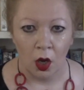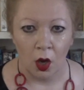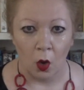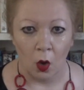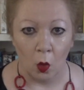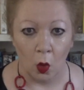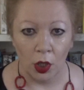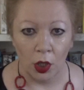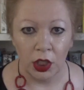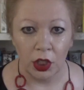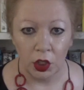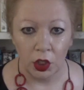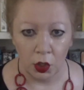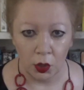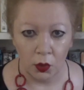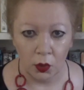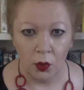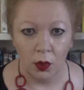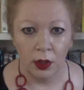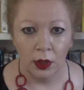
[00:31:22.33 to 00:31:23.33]
What are
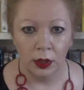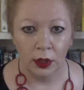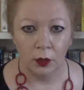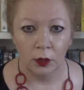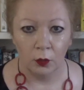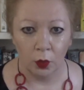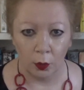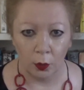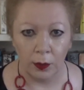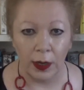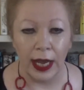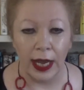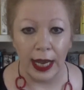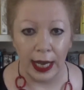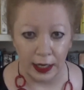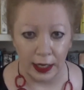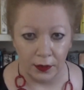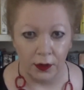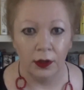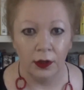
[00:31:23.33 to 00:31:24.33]
you
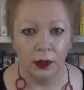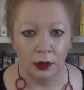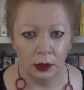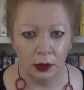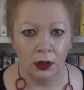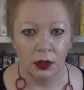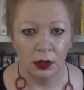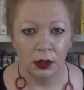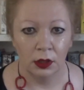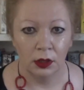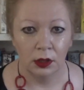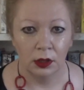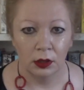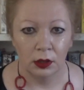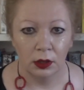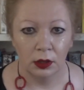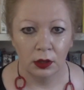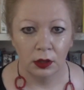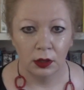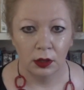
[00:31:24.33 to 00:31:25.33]
prepared
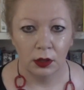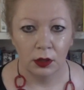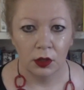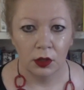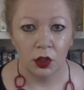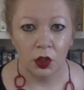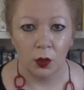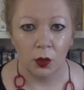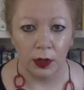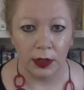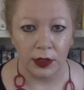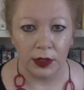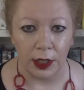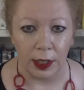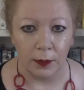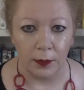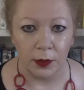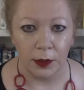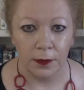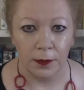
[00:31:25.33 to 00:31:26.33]
to
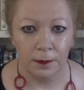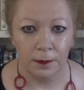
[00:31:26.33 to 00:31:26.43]
accept?